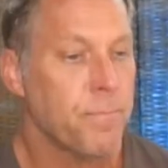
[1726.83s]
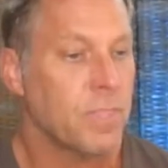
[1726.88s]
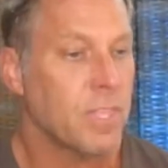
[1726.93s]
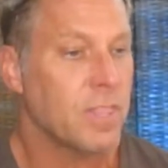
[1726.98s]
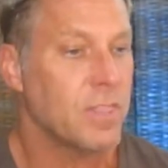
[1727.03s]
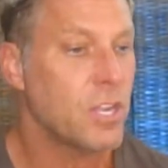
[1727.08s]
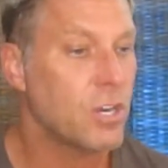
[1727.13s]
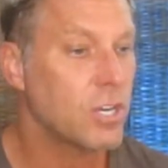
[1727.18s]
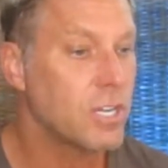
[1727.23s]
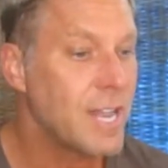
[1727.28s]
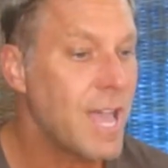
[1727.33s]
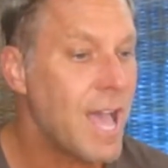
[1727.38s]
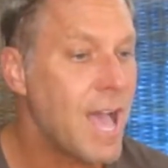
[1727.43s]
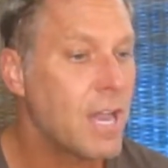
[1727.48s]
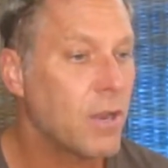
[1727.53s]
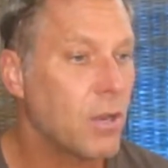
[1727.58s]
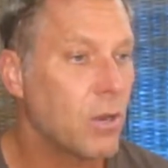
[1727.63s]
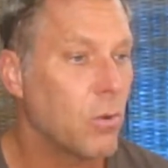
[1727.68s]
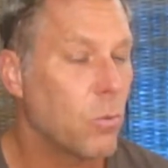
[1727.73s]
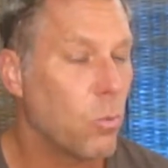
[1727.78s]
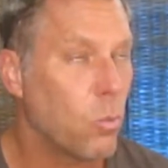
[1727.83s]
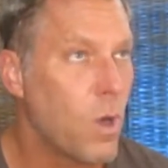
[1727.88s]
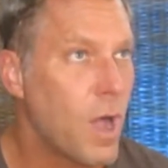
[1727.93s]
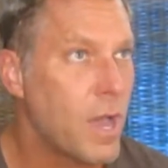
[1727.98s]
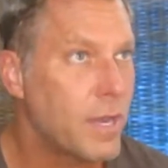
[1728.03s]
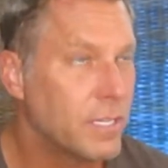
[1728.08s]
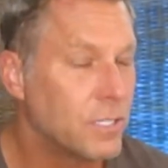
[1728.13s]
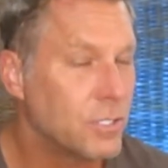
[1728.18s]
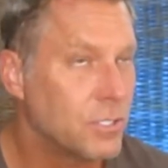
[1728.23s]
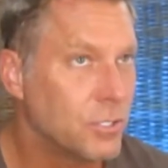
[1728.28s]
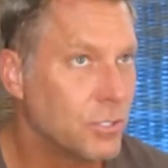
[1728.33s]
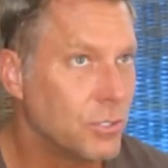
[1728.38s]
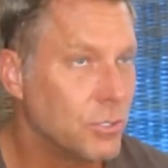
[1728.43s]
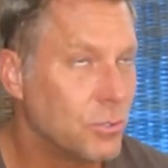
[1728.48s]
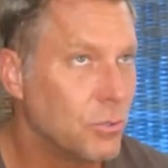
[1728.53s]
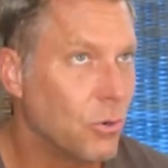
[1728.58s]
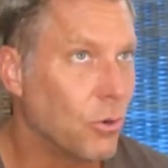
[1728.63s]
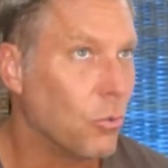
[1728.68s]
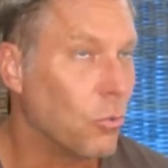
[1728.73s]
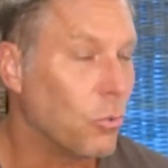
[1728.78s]
they're not wanting
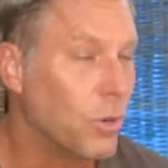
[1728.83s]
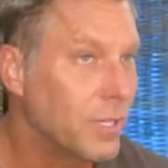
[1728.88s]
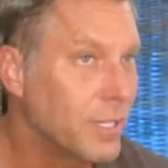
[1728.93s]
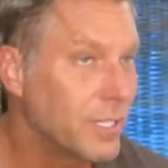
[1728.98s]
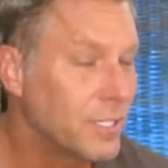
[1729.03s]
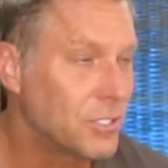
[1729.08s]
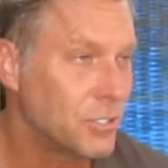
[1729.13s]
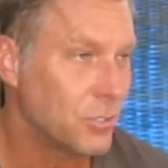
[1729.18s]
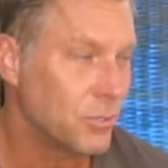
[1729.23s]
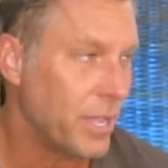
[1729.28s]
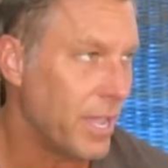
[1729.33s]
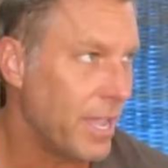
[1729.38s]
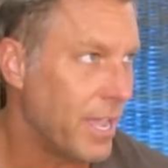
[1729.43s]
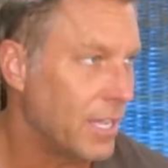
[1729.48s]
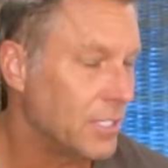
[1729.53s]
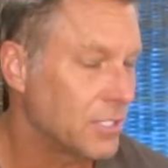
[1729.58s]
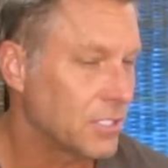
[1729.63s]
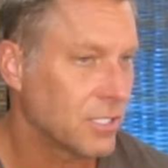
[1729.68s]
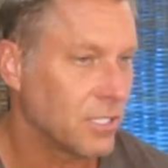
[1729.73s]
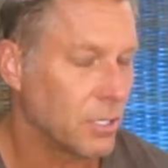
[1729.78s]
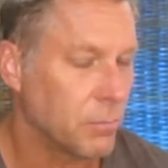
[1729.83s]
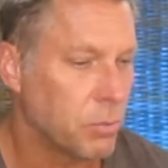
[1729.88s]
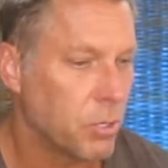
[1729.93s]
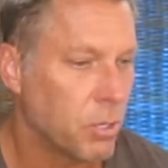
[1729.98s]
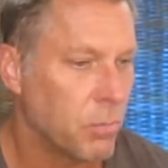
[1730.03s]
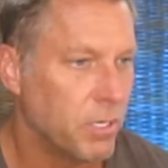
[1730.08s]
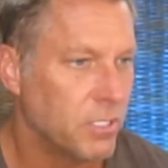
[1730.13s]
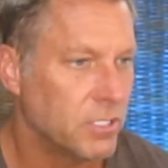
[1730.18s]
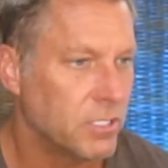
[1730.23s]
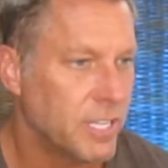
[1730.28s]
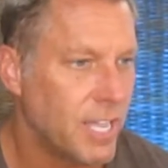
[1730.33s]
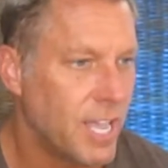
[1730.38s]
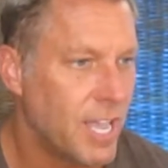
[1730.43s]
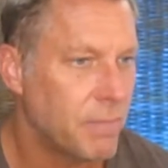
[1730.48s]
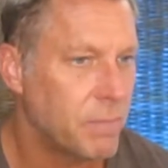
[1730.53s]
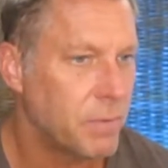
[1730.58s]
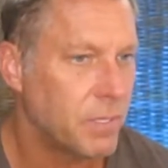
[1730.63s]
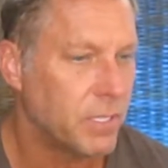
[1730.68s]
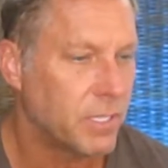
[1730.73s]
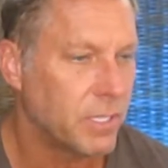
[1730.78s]
to or willing to ask their permanent
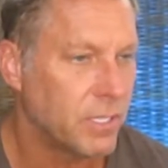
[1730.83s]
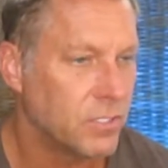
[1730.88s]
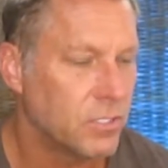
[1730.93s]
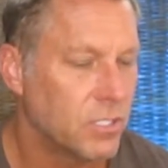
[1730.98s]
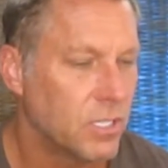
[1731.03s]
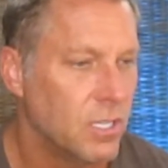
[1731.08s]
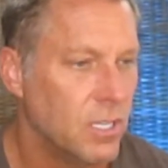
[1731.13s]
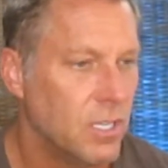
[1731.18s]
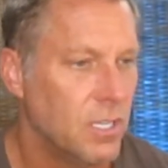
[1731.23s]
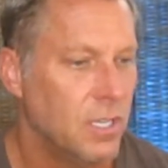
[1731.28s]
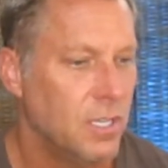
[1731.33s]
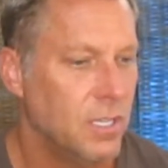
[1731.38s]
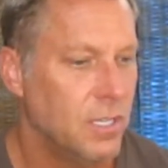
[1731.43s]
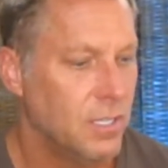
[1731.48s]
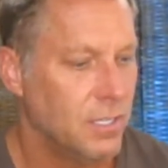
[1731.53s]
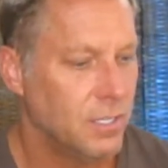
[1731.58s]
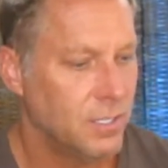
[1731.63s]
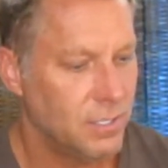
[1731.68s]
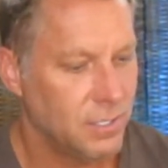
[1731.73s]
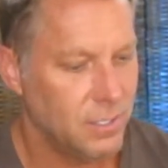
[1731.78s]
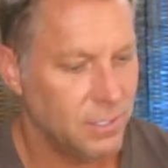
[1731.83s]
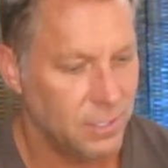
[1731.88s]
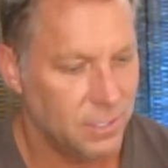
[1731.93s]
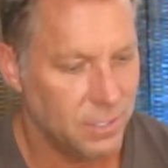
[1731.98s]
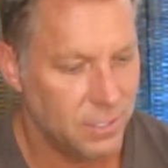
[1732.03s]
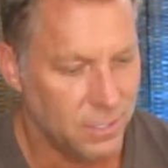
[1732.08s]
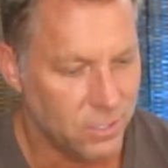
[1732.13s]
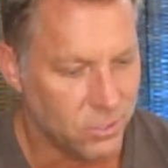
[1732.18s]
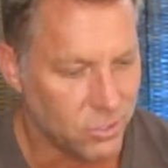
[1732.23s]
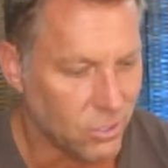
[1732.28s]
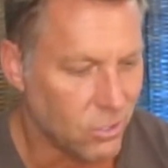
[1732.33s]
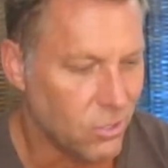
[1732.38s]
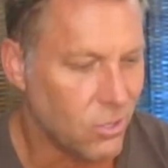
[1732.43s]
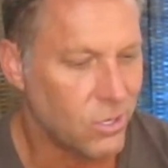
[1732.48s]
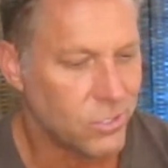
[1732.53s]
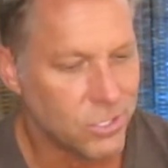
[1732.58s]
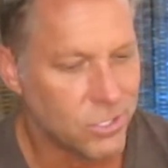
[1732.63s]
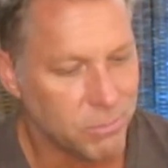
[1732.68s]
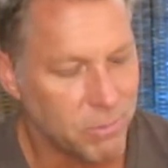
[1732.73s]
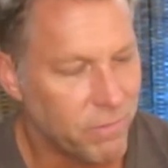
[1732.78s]
staff because there's a
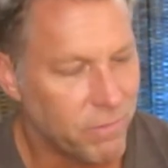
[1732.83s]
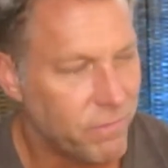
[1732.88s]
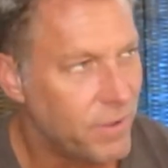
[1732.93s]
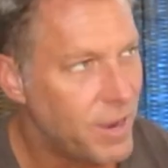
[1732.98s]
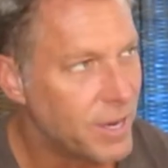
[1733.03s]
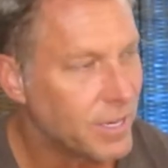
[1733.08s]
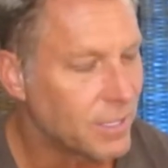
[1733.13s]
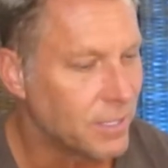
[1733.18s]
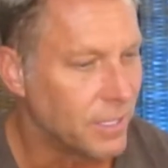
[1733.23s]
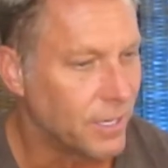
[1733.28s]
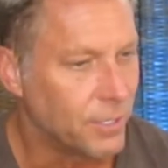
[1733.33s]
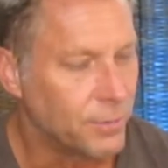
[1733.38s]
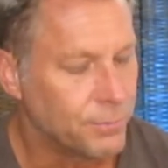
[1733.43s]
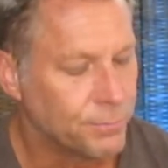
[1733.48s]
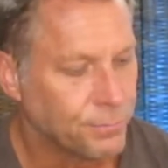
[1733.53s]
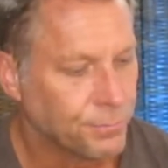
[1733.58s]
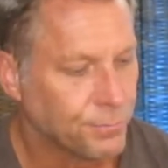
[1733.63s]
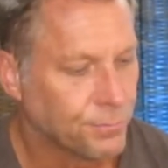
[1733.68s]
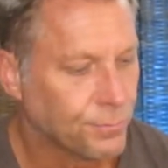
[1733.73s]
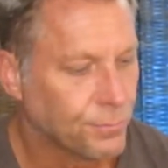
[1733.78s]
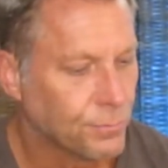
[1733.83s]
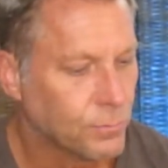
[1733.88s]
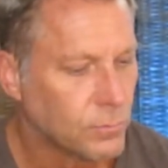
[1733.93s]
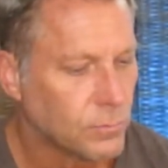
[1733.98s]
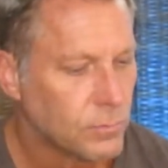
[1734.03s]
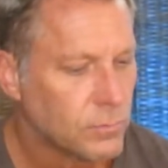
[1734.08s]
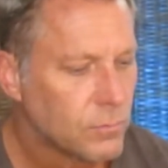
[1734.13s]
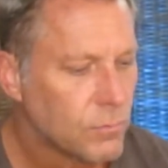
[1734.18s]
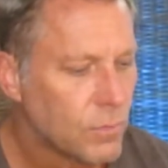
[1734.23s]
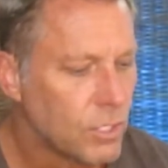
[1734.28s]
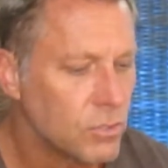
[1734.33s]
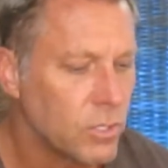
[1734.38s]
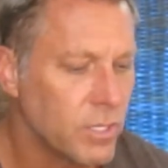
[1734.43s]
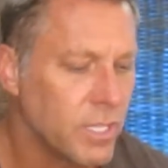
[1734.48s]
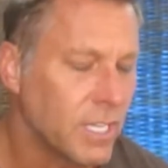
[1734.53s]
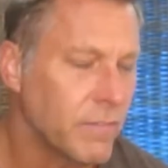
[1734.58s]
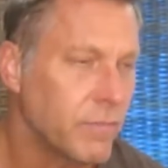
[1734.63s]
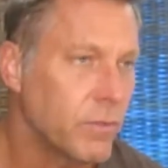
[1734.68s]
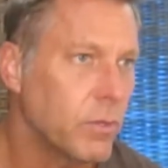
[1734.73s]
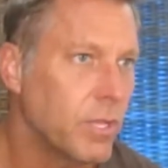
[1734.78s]
long-term effect there. So I
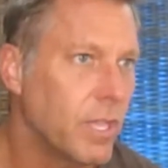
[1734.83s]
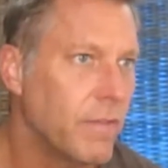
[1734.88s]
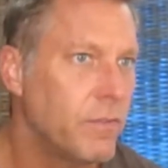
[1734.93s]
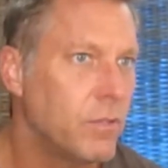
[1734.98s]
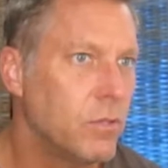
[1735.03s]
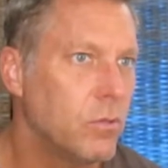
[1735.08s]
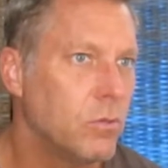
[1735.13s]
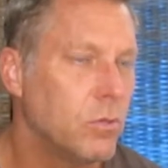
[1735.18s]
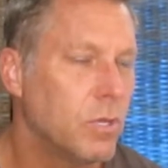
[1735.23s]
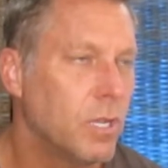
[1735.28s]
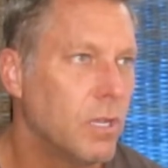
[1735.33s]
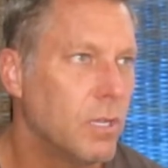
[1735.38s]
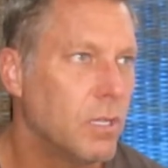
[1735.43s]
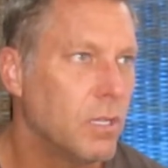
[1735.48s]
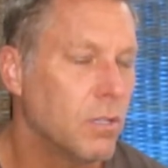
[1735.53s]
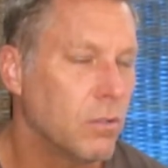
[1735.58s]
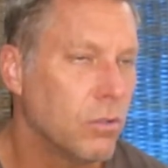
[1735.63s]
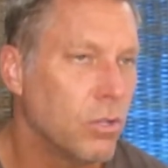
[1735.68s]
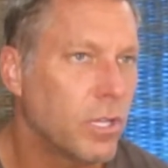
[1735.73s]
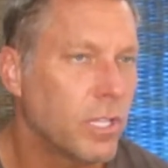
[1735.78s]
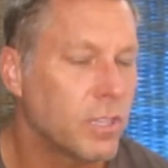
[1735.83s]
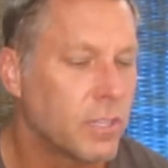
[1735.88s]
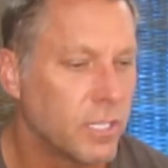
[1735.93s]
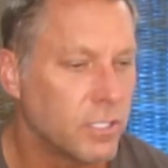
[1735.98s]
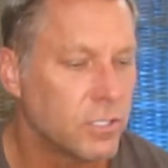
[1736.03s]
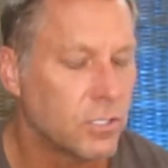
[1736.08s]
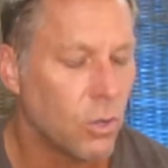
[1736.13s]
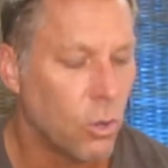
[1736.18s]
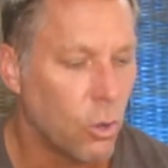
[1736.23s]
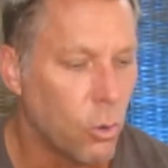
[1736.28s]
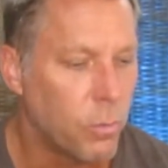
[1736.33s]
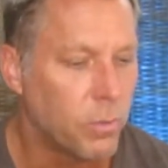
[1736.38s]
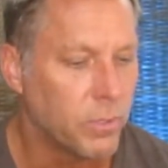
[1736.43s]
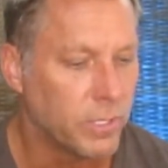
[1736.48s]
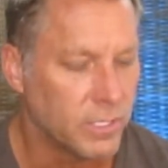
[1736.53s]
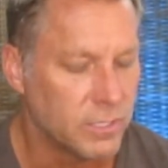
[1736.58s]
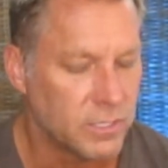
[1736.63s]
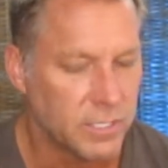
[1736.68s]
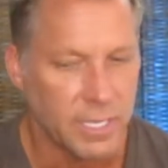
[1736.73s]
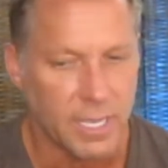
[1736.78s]
think if you if you look at this openly
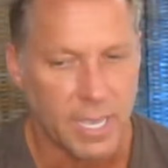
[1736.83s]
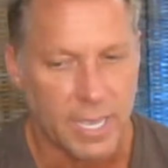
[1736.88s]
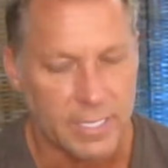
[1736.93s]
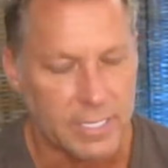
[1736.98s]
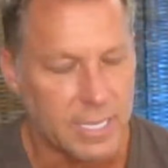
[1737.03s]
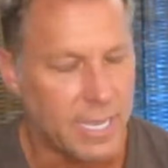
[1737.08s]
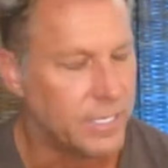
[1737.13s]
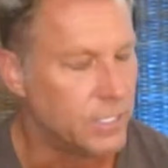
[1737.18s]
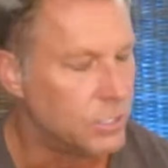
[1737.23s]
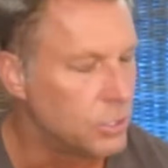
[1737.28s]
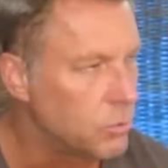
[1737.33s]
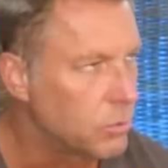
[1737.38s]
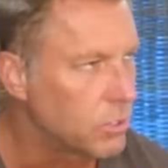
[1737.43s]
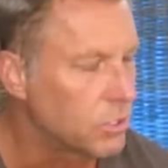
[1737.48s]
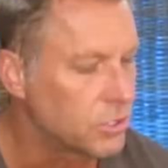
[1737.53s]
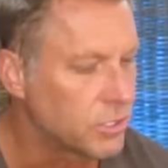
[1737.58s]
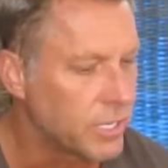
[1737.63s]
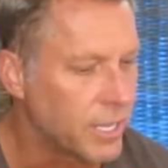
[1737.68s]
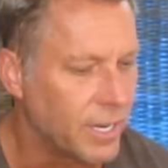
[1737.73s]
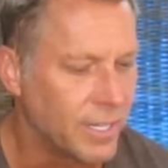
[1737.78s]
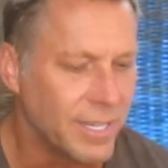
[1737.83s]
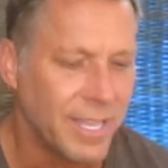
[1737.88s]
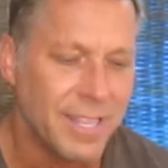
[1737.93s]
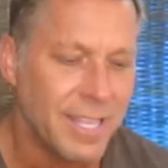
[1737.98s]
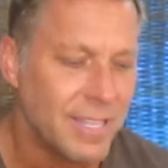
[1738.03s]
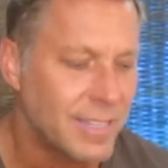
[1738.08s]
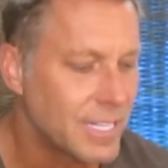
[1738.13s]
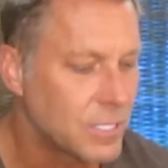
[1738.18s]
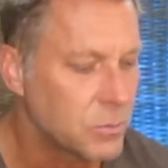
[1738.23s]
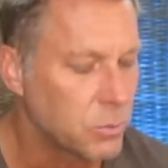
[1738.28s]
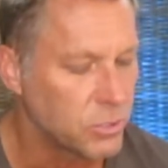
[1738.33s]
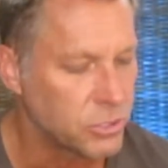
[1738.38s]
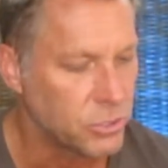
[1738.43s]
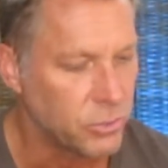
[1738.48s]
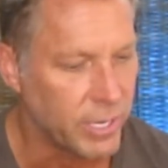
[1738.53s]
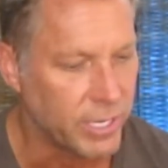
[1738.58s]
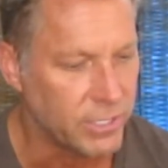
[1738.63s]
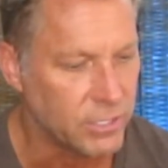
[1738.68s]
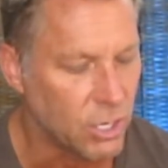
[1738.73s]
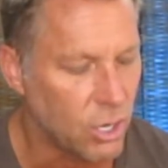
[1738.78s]
and say, I, I do understand it, and I think that's what you
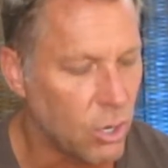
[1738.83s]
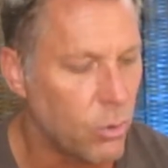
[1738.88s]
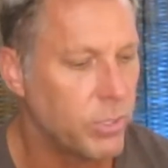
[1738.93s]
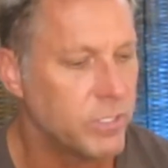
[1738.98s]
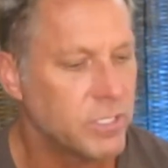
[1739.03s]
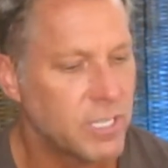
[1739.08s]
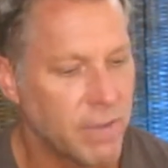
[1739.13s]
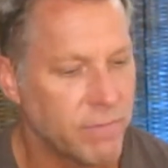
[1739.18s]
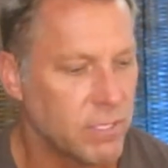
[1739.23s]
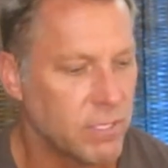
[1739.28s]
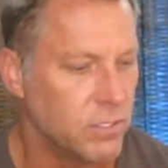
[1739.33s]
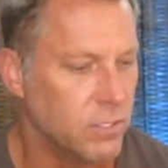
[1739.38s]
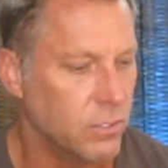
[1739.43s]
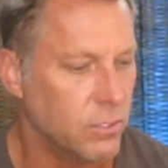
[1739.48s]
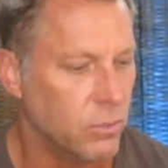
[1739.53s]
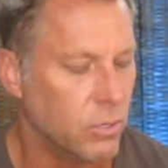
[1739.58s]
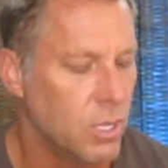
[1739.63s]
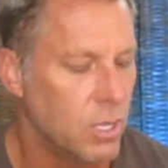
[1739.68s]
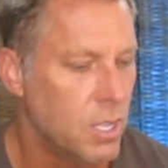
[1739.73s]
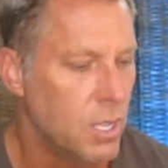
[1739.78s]
guys always have to do.